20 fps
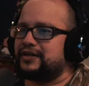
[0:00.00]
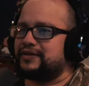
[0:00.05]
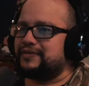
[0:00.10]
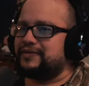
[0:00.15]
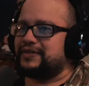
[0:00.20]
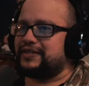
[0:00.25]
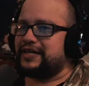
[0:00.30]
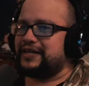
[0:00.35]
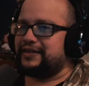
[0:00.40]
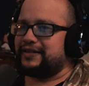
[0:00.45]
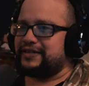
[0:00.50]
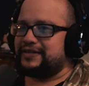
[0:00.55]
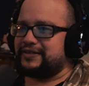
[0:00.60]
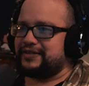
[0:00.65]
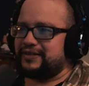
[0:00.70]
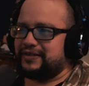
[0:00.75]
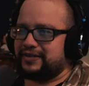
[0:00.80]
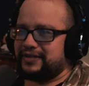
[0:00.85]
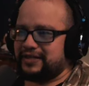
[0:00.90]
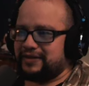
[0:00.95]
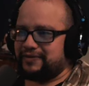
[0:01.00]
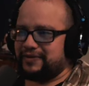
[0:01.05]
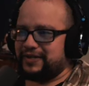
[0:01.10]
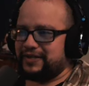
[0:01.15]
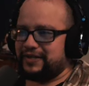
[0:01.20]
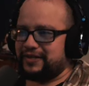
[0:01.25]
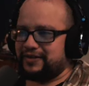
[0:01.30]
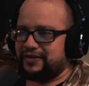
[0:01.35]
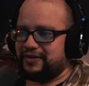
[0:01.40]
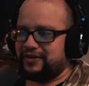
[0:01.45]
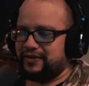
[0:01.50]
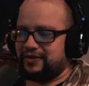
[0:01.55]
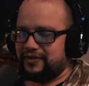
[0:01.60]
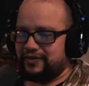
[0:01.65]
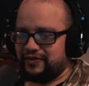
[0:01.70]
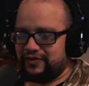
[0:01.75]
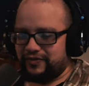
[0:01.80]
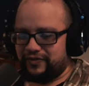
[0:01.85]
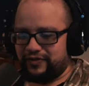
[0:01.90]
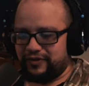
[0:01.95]
dailies that we did
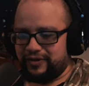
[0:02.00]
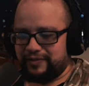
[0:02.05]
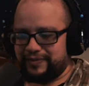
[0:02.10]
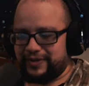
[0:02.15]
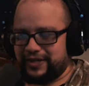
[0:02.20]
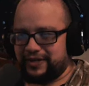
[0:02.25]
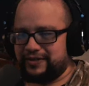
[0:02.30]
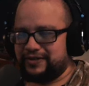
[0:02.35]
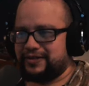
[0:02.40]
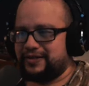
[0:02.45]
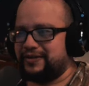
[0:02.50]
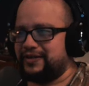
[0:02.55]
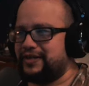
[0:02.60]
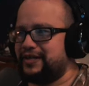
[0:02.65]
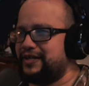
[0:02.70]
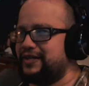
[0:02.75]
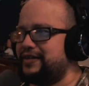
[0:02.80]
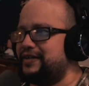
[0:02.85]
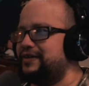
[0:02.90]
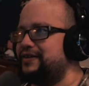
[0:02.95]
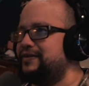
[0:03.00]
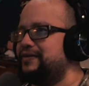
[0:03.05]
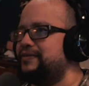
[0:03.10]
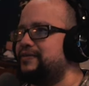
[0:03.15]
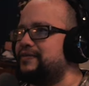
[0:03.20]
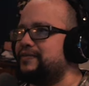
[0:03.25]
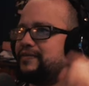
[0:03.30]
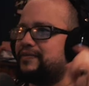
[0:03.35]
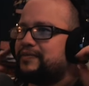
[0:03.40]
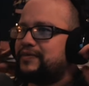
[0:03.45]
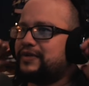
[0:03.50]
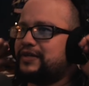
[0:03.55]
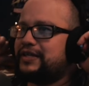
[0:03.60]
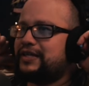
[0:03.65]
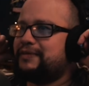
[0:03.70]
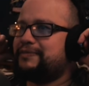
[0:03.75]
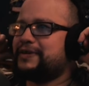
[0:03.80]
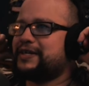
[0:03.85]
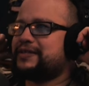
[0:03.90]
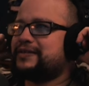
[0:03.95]
for Banner Drop Night here.
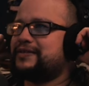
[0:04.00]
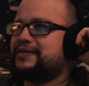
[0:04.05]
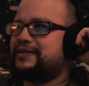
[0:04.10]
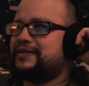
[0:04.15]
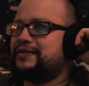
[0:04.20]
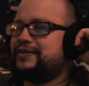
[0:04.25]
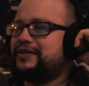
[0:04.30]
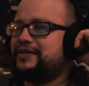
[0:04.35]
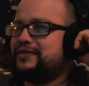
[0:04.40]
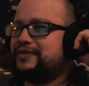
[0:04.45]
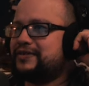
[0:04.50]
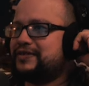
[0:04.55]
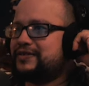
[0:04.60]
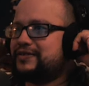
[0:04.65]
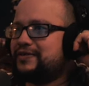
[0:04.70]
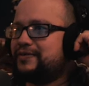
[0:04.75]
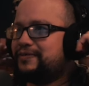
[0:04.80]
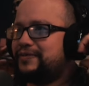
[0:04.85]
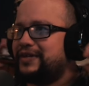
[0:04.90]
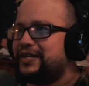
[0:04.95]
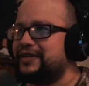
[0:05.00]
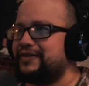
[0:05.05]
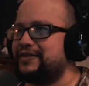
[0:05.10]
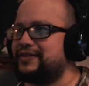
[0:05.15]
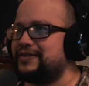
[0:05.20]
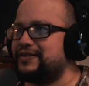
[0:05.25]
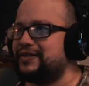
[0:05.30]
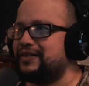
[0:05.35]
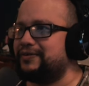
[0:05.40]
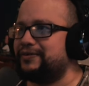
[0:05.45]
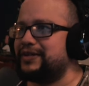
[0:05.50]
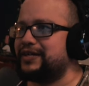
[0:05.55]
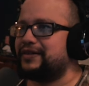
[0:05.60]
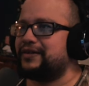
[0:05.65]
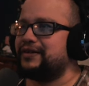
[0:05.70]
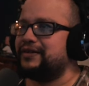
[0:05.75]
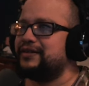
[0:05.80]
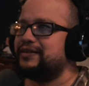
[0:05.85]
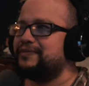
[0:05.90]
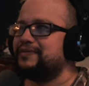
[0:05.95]
Getting back to the new suit, we have the Silhouette
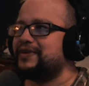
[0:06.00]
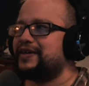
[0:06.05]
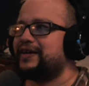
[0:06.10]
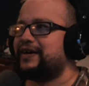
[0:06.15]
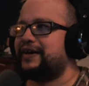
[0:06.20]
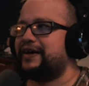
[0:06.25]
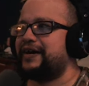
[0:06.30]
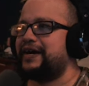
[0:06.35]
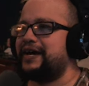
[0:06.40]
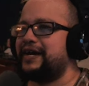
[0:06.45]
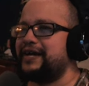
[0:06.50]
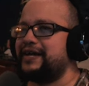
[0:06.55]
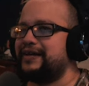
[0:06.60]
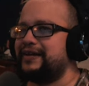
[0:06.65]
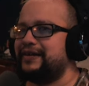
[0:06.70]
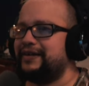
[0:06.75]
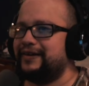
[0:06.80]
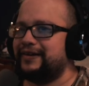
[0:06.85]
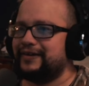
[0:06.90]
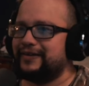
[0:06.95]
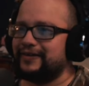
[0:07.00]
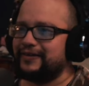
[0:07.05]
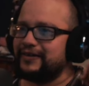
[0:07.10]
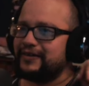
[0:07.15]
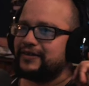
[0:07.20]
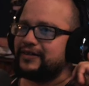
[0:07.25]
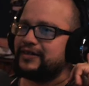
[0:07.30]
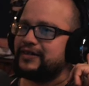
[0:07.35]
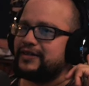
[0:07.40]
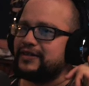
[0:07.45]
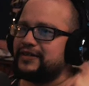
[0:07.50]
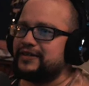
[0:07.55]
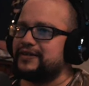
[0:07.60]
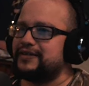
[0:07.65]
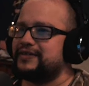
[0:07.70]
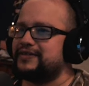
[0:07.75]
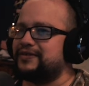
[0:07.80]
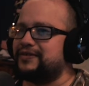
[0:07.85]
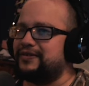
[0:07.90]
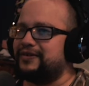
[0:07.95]
Gundam Kai here.
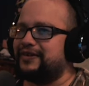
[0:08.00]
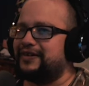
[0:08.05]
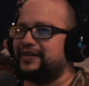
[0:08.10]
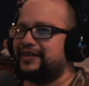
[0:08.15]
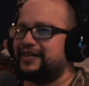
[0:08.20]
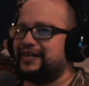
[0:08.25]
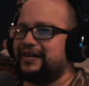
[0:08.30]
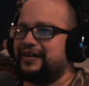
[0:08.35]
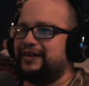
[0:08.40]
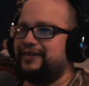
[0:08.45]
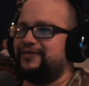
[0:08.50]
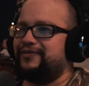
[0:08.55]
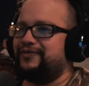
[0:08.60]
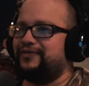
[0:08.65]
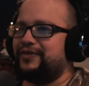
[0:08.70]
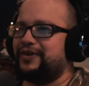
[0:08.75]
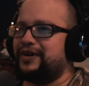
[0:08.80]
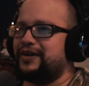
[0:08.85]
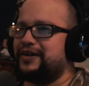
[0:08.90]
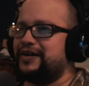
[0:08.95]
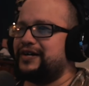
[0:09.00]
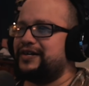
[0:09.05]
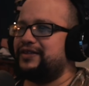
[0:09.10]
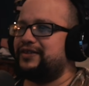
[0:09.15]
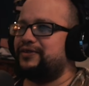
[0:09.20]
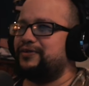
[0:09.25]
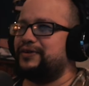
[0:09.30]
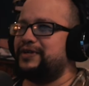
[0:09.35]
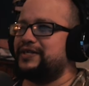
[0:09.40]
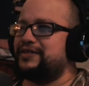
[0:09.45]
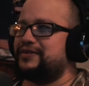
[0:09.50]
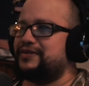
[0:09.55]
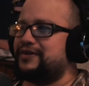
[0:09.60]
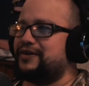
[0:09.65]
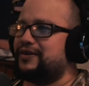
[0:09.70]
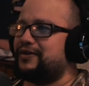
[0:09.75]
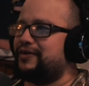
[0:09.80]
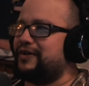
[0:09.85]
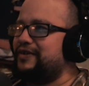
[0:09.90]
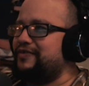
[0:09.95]
So kind of odd
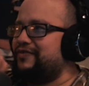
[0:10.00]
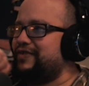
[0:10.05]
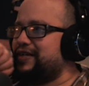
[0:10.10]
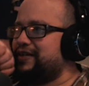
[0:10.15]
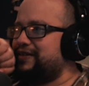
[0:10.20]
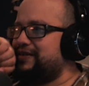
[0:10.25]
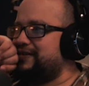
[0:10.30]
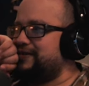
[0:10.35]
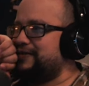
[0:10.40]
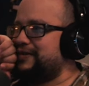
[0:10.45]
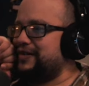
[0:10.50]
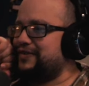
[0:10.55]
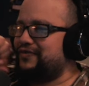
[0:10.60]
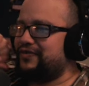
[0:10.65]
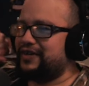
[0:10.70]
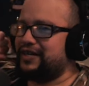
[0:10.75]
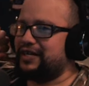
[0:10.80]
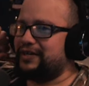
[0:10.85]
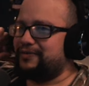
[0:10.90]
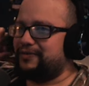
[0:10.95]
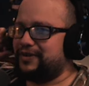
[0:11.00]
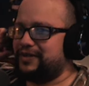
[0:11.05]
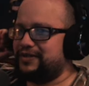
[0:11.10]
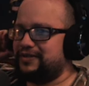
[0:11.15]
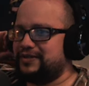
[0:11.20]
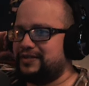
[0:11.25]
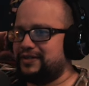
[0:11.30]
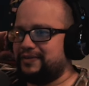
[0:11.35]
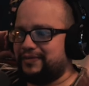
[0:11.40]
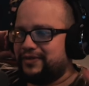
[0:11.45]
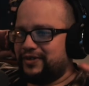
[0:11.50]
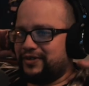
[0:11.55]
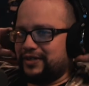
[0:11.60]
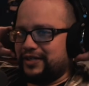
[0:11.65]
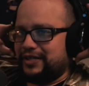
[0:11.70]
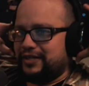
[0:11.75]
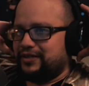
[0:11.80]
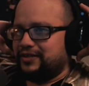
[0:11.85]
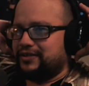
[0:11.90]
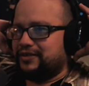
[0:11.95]
3-star great value F91, similar
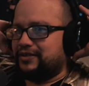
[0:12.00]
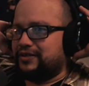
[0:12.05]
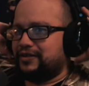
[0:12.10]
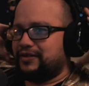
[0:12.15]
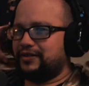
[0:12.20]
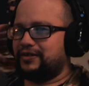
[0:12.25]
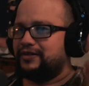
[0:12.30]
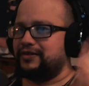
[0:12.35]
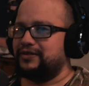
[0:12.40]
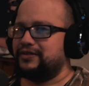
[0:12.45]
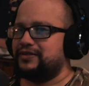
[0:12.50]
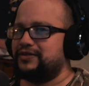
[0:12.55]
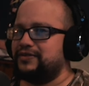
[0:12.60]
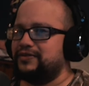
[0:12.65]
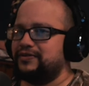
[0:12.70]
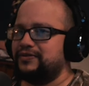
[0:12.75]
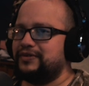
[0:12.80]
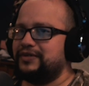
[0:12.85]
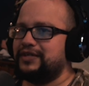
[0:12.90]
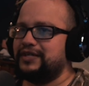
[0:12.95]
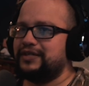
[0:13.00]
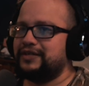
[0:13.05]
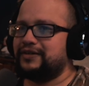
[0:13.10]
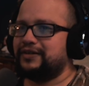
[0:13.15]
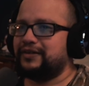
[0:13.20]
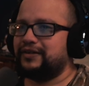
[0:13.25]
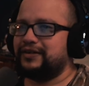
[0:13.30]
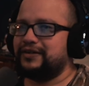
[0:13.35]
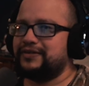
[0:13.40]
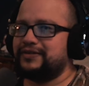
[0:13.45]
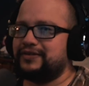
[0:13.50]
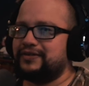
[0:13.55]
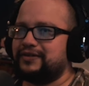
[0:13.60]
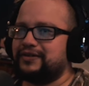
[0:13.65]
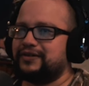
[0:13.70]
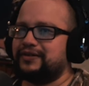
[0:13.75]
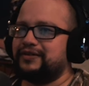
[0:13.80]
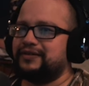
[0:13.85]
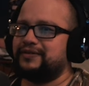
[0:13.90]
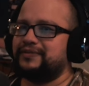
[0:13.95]
in turn to the Cluster
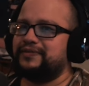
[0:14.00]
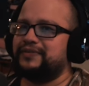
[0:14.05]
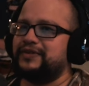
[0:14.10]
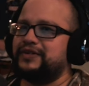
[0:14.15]
Gundam.